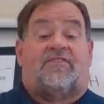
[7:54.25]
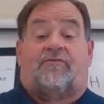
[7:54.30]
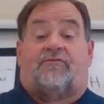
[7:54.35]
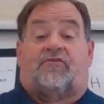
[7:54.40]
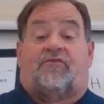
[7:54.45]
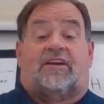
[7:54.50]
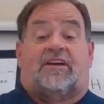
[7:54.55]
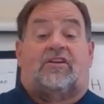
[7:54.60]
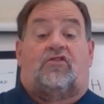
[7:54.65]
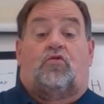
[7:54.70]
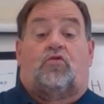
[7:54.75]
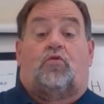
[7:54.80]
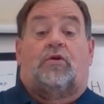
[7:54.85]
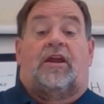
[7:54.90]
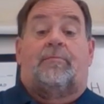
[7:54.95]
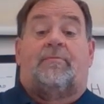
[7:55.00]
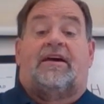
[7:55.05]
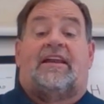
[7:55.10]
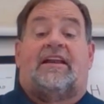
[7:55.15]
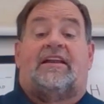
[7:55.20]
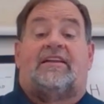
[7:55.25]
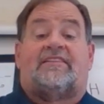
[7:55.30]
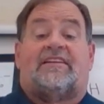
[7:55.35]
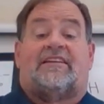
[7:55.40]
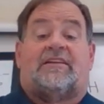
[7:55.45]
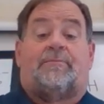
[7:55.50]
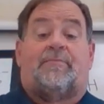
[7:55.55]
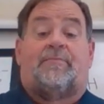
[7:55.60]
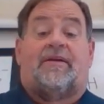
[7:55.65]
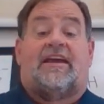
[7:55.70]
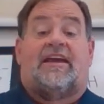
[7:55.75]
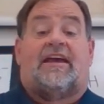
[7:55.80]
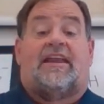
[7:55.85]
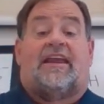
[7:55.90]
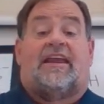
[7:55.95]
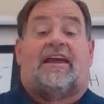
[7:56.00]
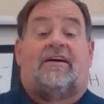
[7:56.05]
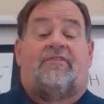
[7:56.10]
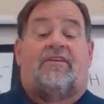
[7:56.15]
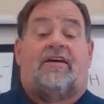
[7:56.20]
15, 20 minutes at the
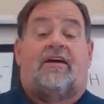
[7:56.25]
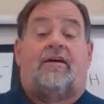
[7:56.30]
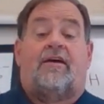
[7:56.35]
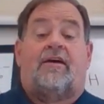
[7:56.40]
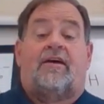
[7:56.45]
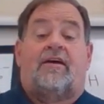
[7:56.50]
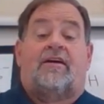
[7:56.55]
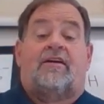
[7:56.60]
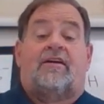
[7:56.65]
beginning of the